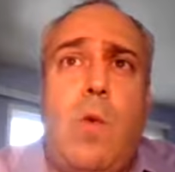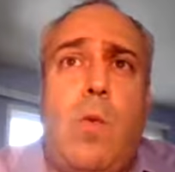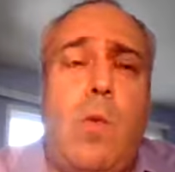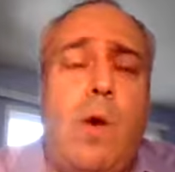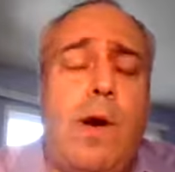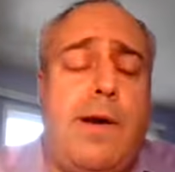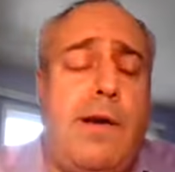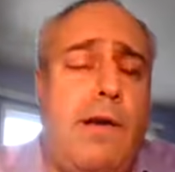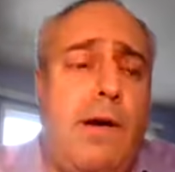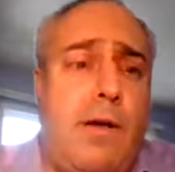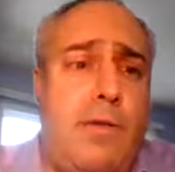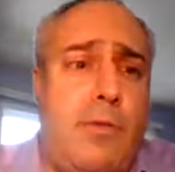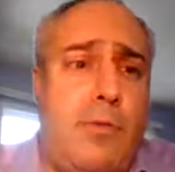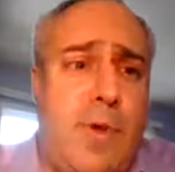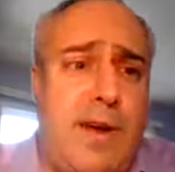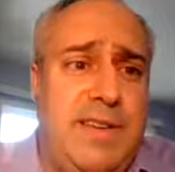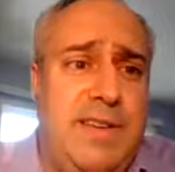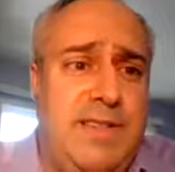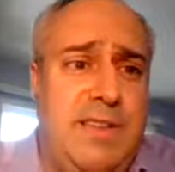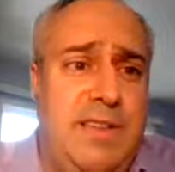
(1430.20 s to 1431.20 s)
what are other
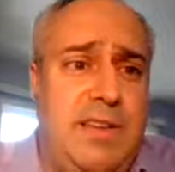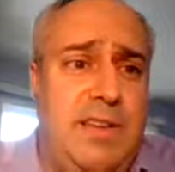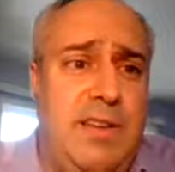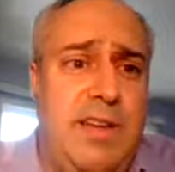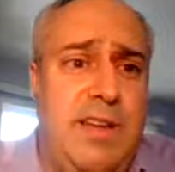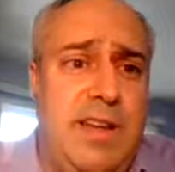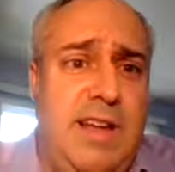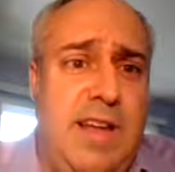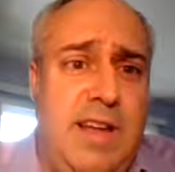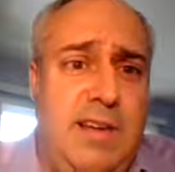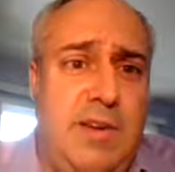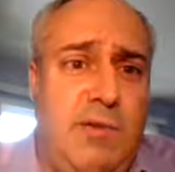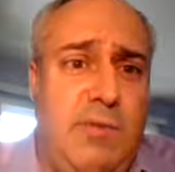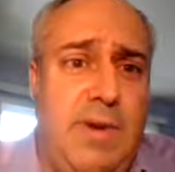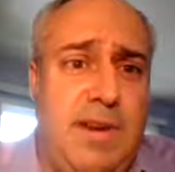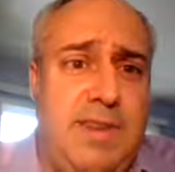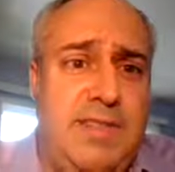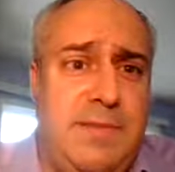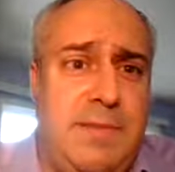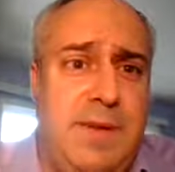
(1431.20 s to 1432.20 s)
ways that you can get your
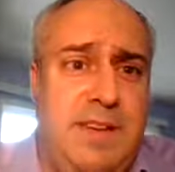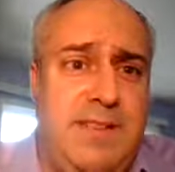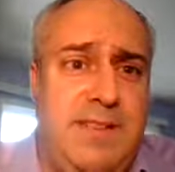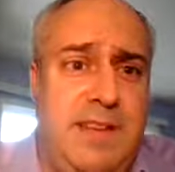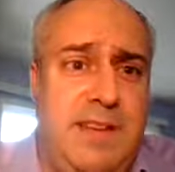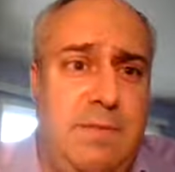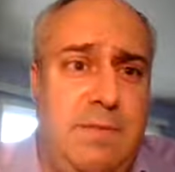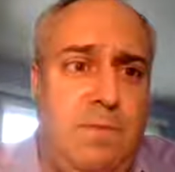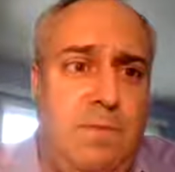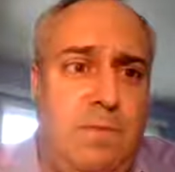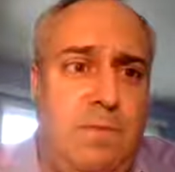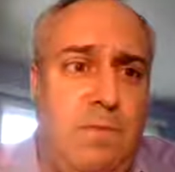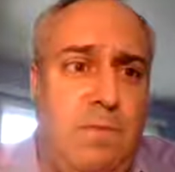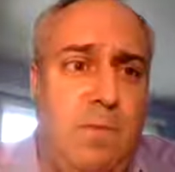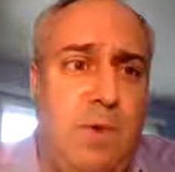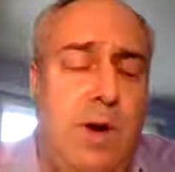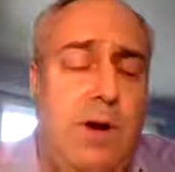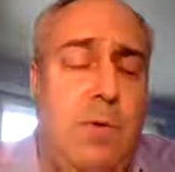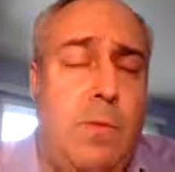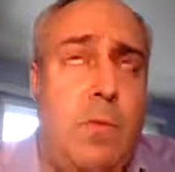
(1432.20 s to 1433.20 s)
resume seen?
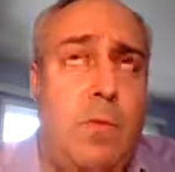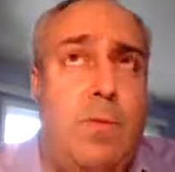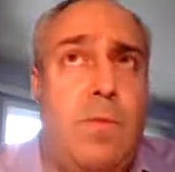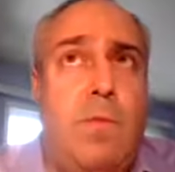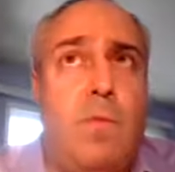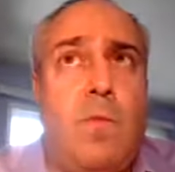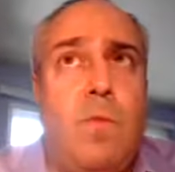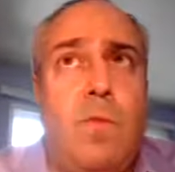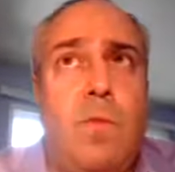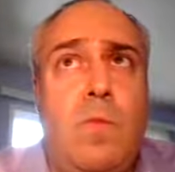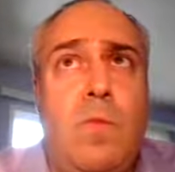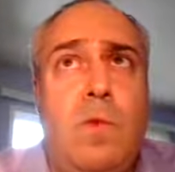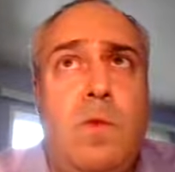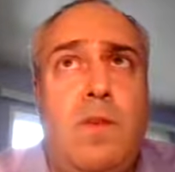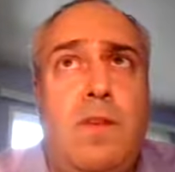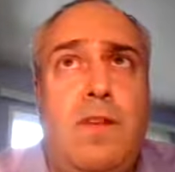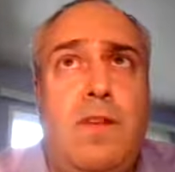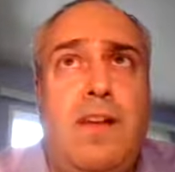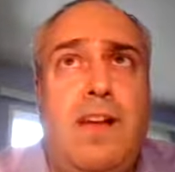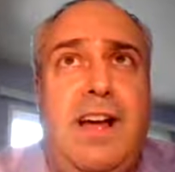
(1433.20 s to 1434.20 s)
Well,
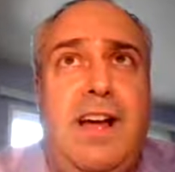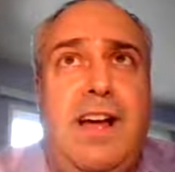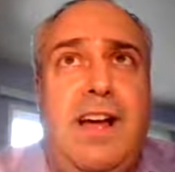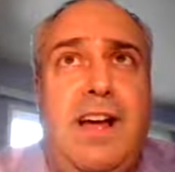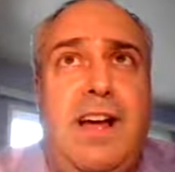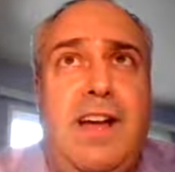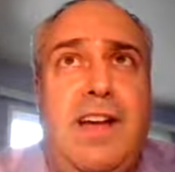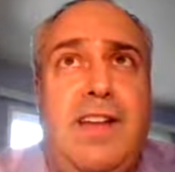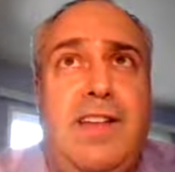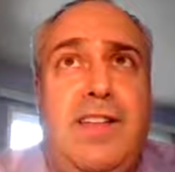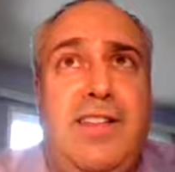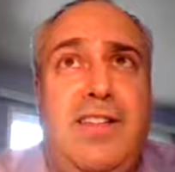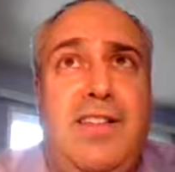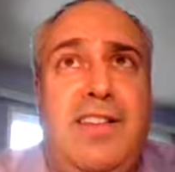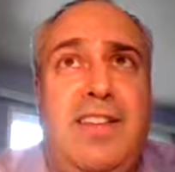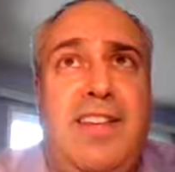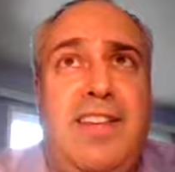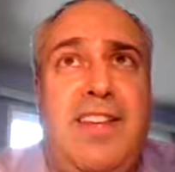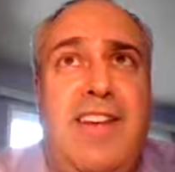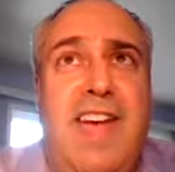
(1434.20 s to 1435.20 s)

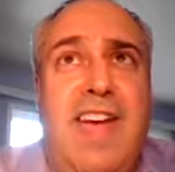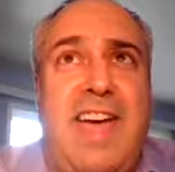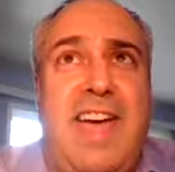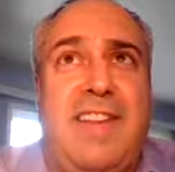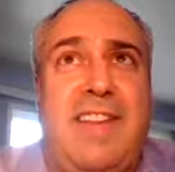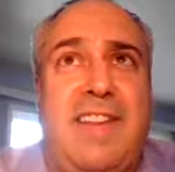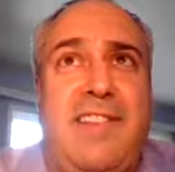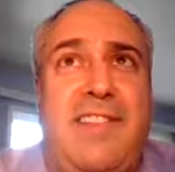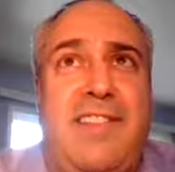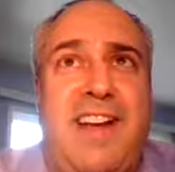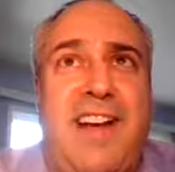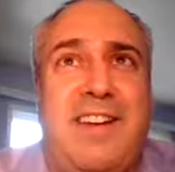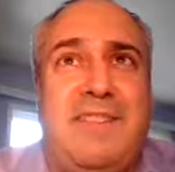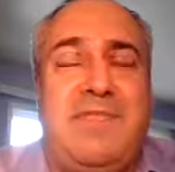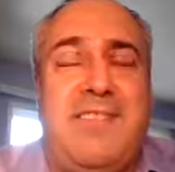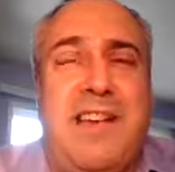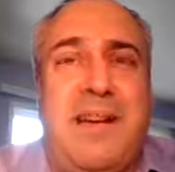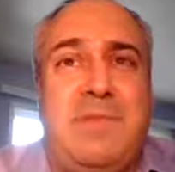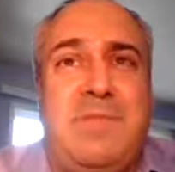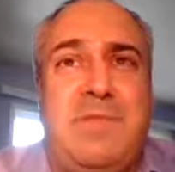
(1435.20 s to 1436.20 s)
and a lot
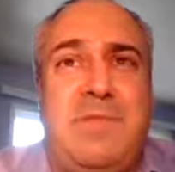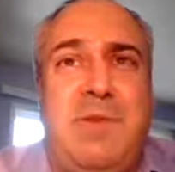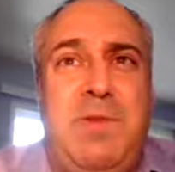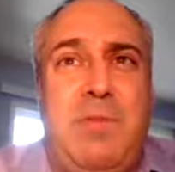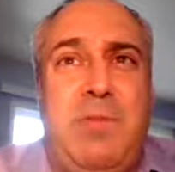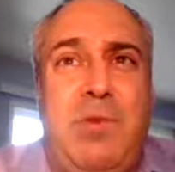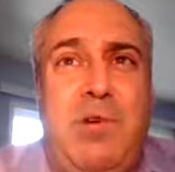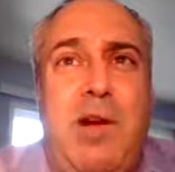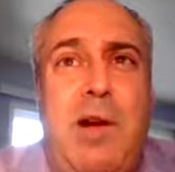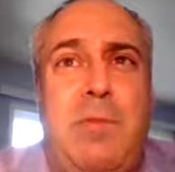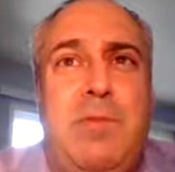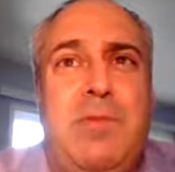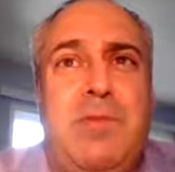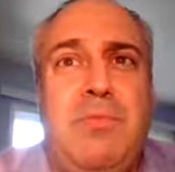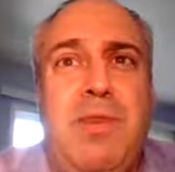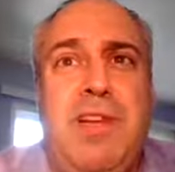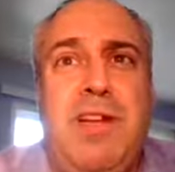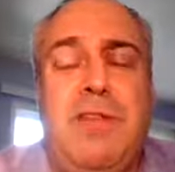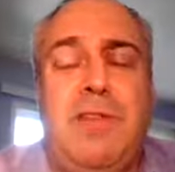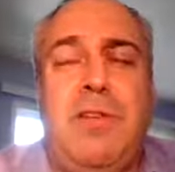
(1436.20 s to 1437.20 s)
of times people come to
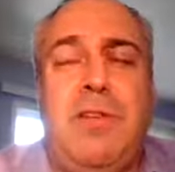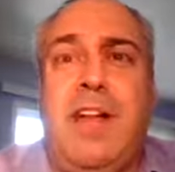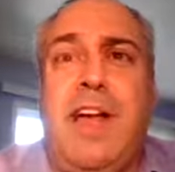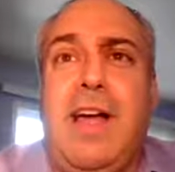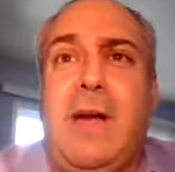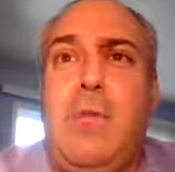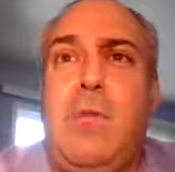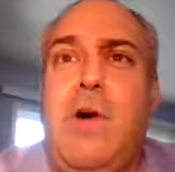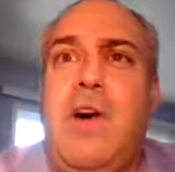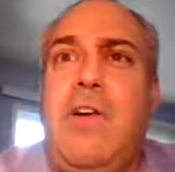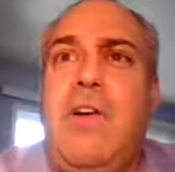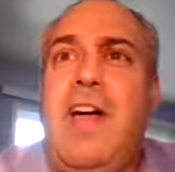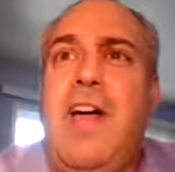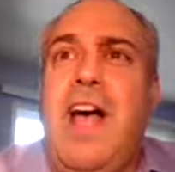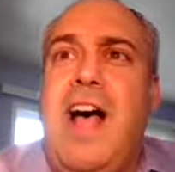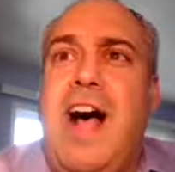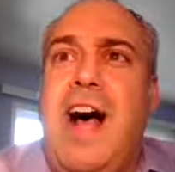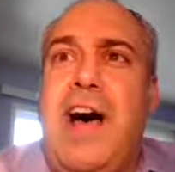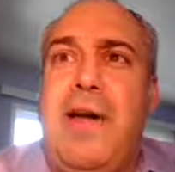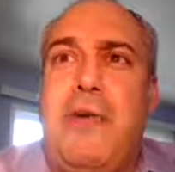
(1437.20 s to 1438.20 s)
me and they're like, well,
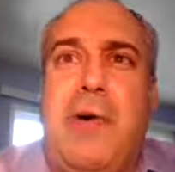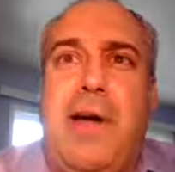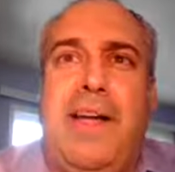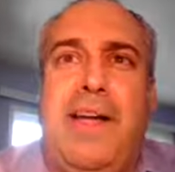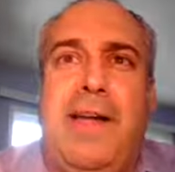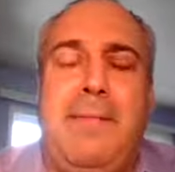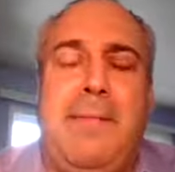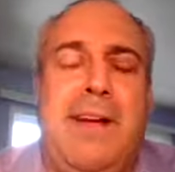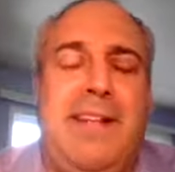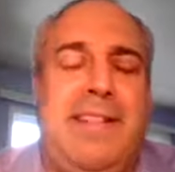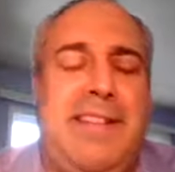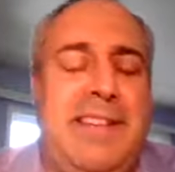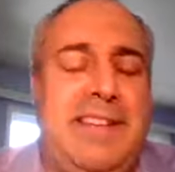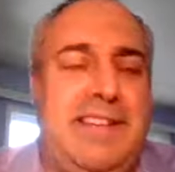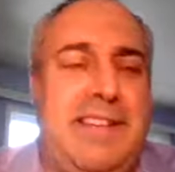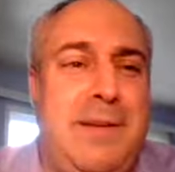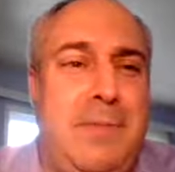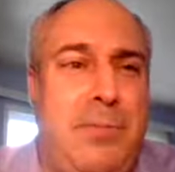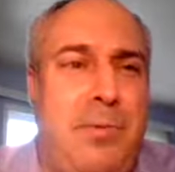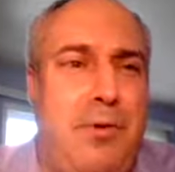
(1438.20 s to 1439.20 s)
how do I get my
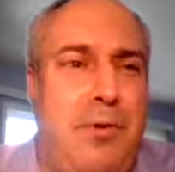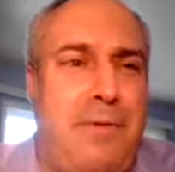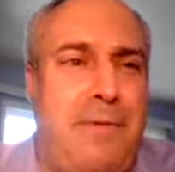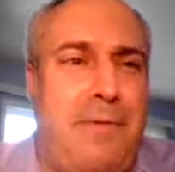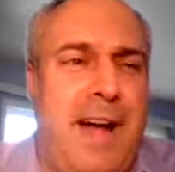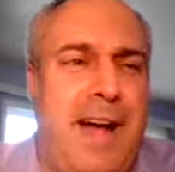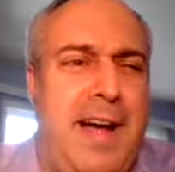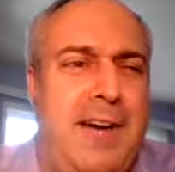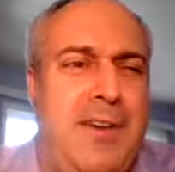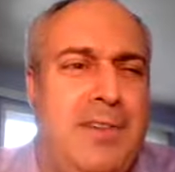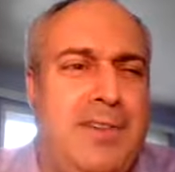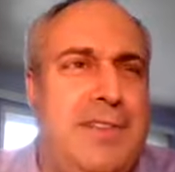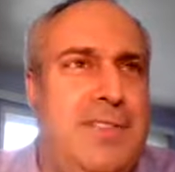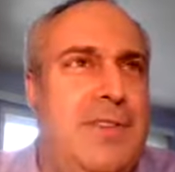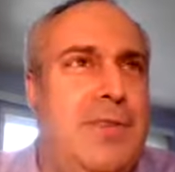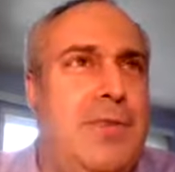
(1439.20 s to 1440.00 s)
LinkedIn profile